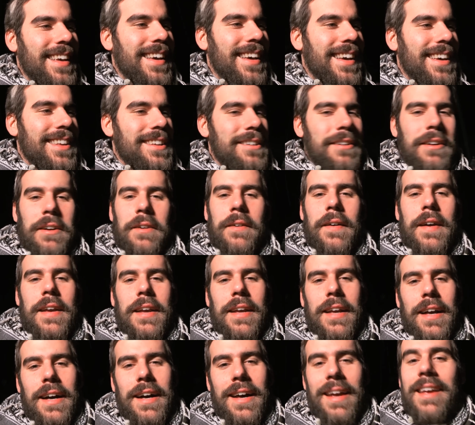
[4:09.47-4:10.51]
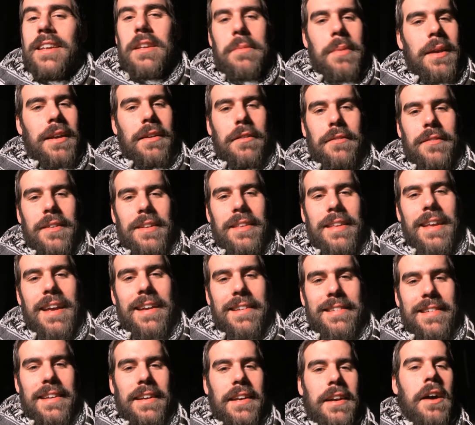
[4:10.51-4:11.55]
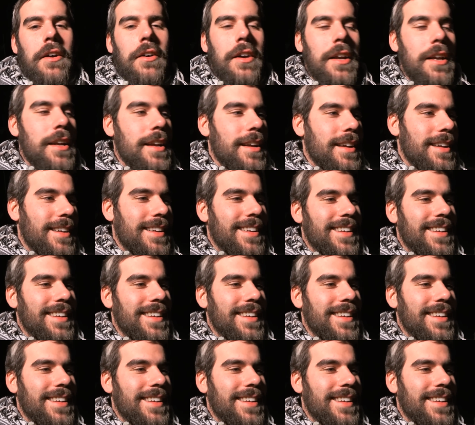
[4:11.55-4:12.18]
You're a great guy, you make a fantastic curry.